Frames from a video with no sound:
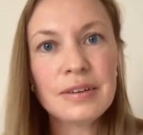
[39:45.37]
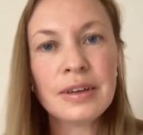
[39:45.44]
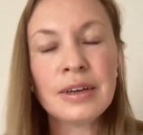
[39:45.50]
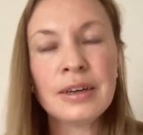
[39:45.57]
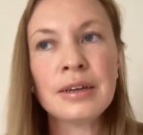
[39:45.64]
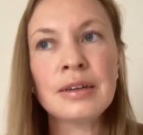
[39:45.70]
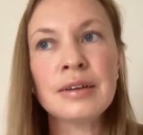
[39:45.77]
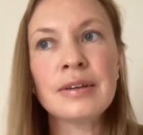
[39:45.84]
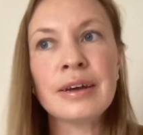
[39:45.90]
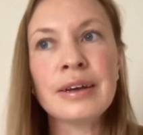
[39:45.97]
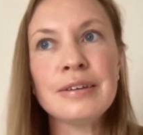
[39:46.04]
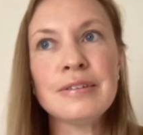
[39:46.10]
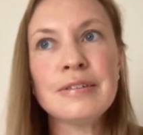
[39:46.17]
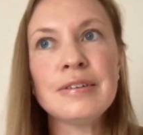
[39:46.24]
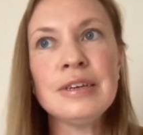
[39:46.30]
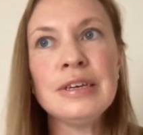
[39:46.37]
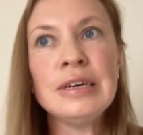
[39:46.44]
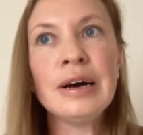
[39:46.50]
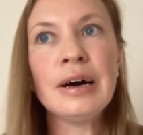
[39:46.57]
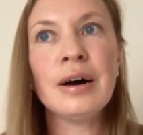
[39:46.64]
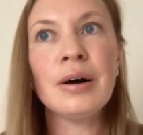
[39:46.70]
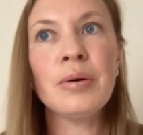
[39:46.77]
And I see
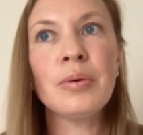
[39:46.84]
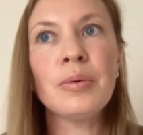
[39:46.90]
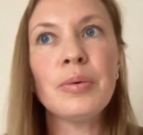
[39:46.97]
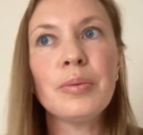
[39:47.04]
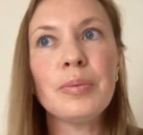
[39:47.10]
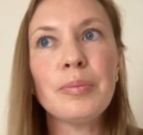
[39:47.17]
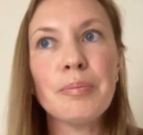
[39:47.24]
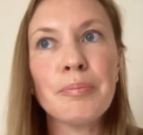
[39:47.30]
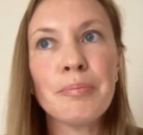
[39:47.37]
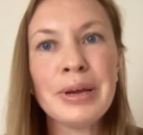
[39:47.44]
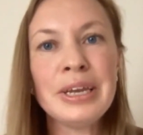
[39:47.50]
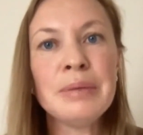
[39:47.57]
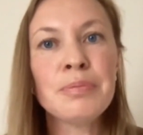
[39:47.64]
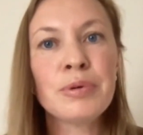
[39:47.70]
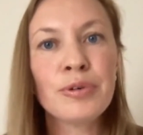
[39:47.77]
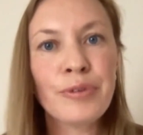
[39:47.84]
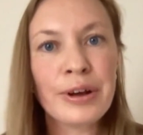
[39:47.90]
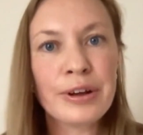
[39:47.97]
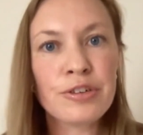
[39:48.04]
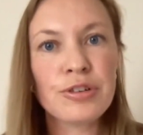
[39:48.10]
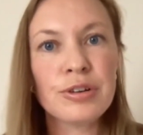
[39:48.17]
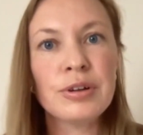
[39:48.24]
how many
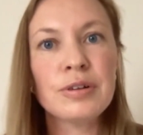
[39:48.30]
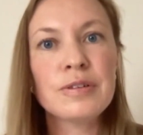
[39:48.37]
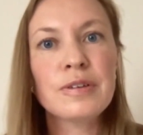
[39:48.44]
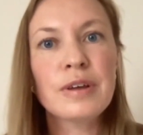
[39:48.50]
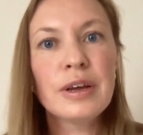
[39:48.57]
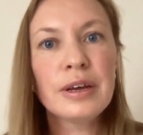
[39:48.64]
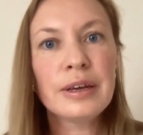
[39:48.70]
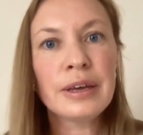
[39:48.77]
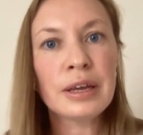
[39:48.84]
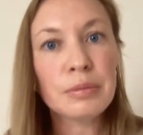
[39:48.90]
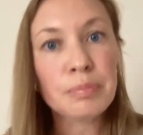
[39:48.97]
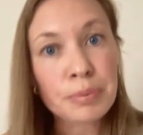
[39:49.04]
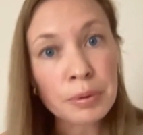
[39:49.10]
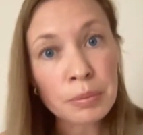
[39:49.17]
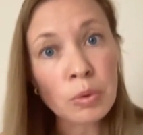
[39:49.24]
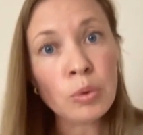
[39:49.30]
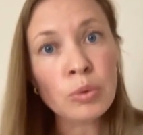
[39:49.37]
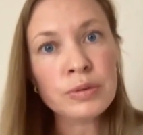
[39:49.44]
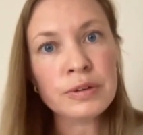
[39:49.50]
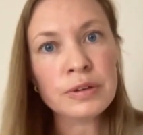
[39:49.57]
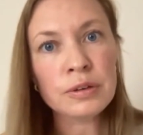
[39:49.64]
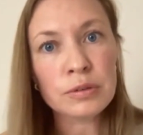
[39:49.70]
professionals get
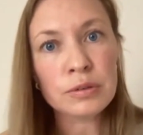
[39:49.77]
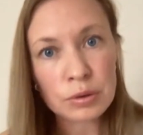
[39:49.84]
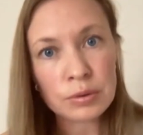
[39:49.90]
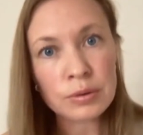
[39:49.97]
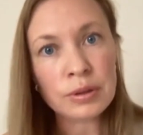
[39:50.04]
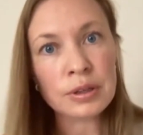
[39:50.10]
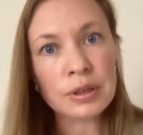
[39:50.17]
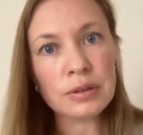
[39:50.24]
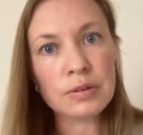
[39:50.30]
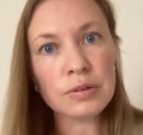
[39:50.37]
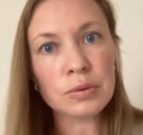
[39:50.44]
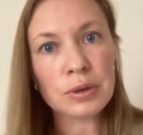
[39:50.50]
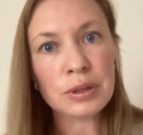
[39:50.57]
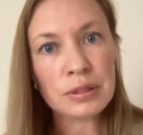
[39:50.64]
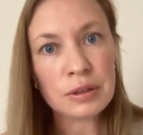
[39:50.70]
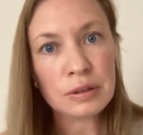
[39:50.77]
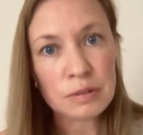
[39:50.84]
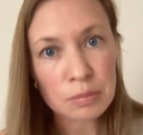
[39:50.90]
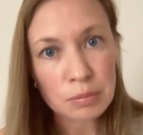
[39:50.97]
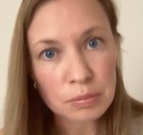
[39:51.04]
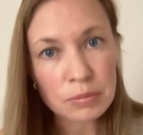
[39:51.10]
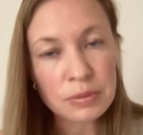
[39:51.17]
promoted internally during these
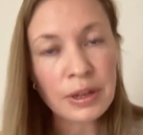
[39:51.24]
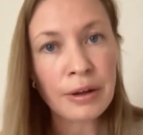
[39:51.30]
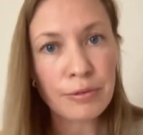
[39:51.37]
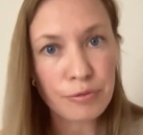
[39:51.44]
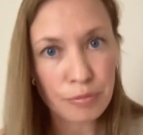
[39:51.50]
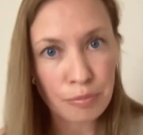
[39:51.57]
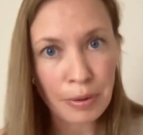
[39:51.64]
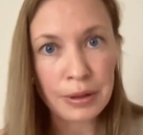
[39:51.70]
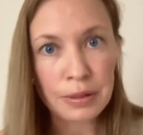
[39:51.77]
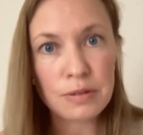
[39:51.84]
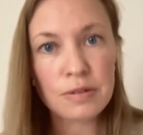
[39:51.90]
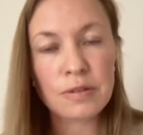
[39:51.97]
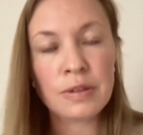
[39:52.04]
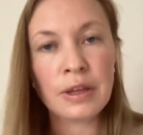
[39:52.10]
tough months.